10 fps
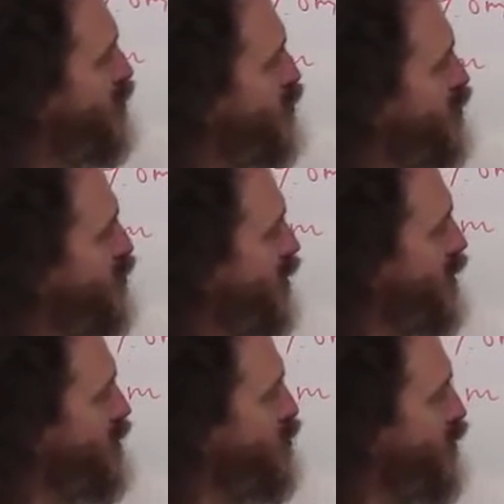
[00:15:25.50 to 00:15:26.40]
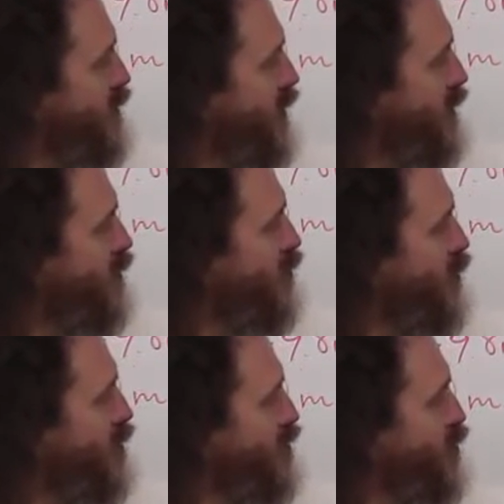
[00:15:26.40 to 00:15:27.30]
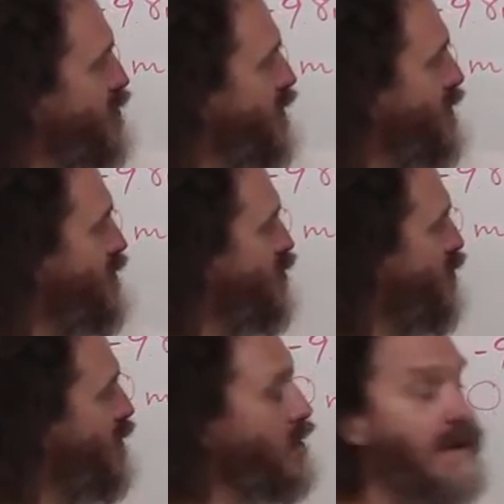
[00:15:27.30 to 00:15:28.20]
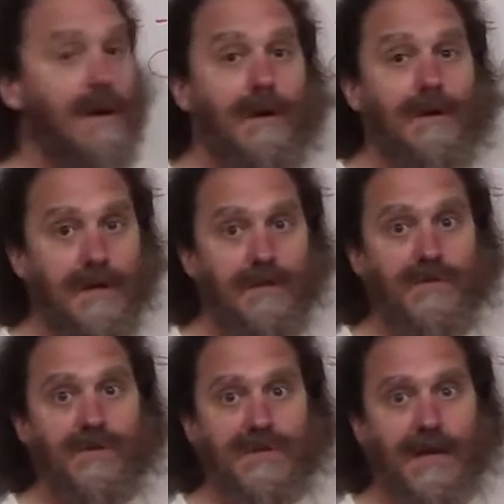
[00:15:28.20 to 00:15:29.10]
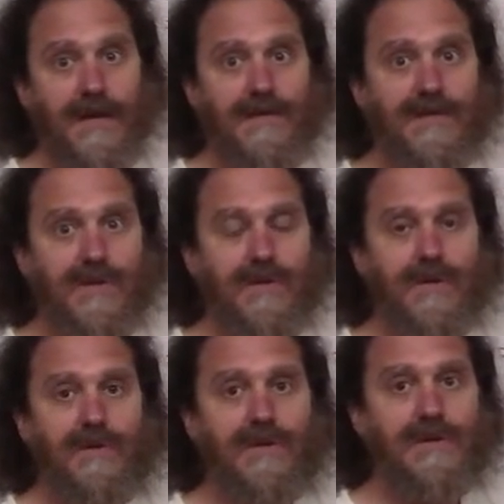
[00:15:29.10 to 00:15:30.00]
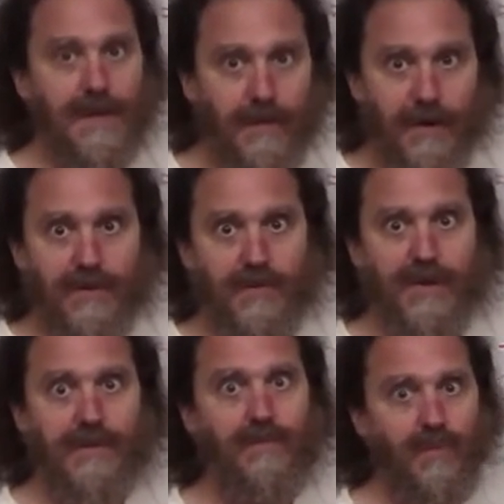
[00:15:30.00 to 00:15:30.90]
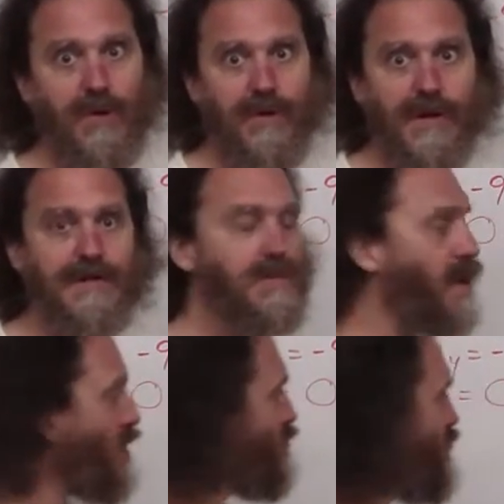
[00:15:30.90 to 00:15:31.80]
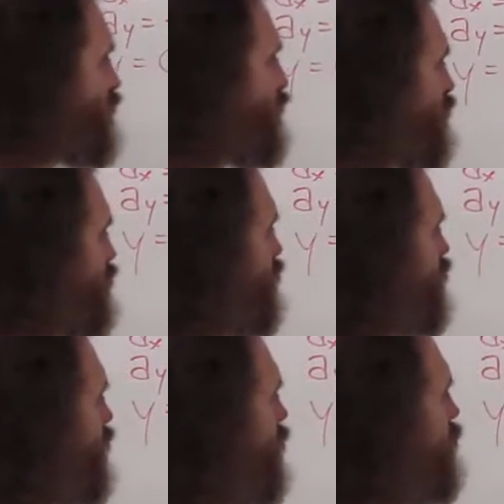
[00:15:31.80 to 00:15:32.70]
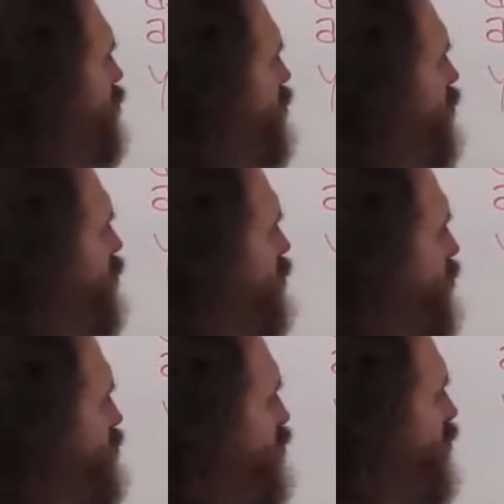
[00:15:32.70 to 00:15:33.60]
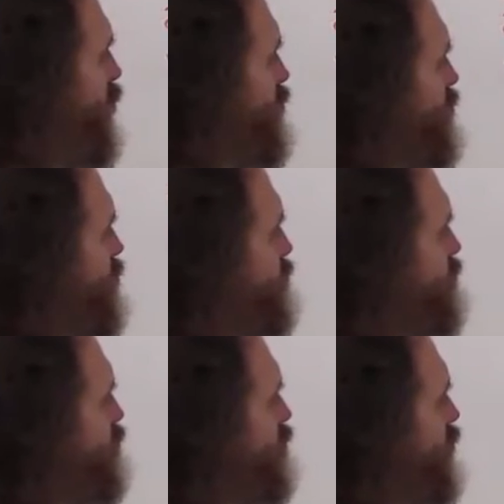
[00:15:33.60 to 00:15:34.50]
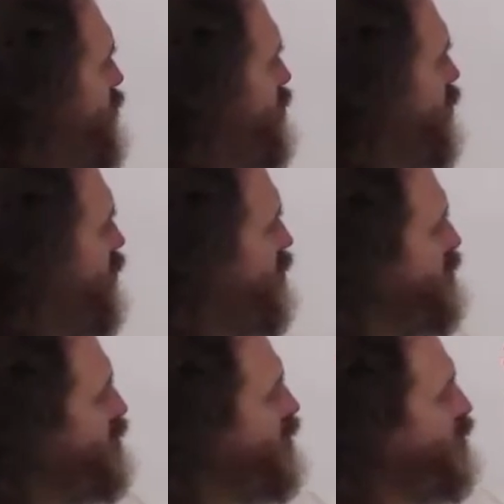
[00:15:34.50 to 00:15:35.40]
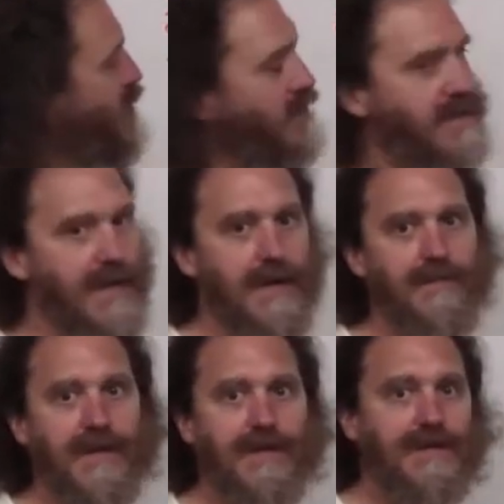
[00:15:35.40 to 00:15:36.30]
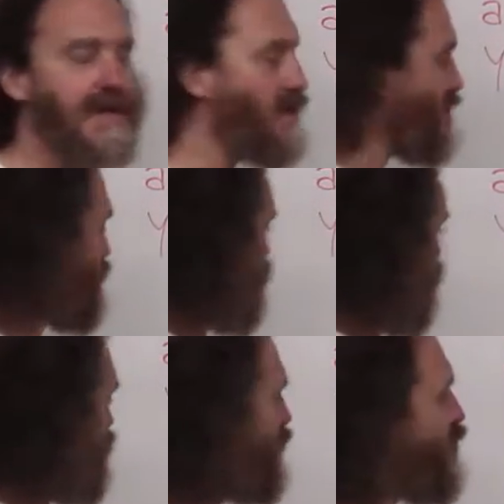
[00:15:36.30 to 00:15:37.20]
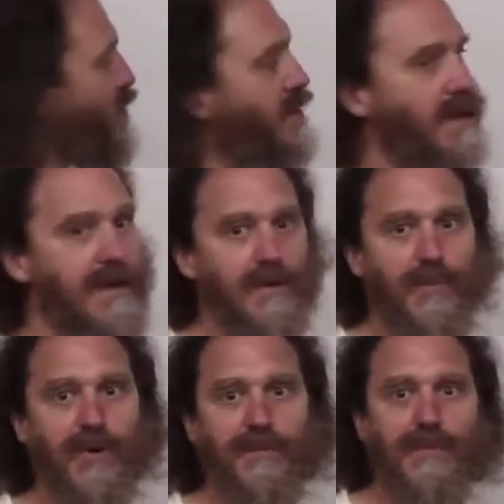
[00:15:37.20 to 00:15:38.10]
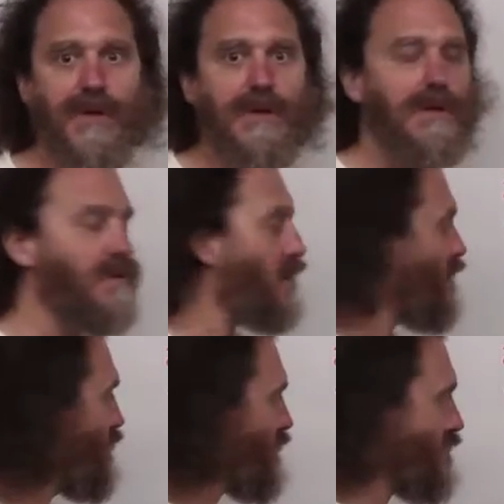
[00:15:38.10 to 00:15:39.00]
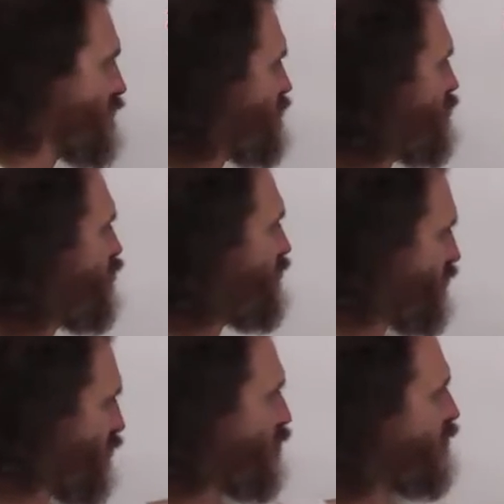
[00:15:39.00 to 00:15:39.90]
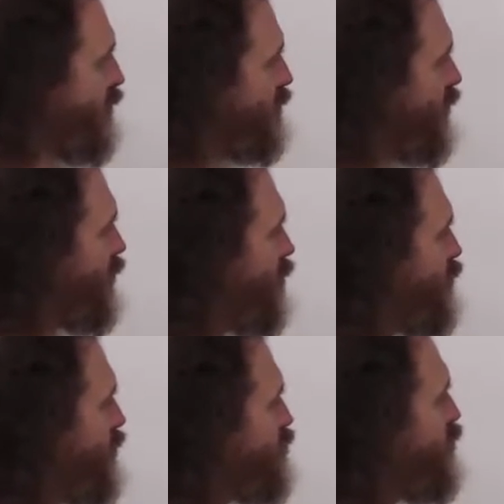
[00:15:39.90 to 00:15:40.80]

per second over meters per second squared, gives you seconds, so the units come out to be what we expect, which is units of time. Okay, so that is the amount of time that it takes to go from point A to point B. And we've simply figured that out because we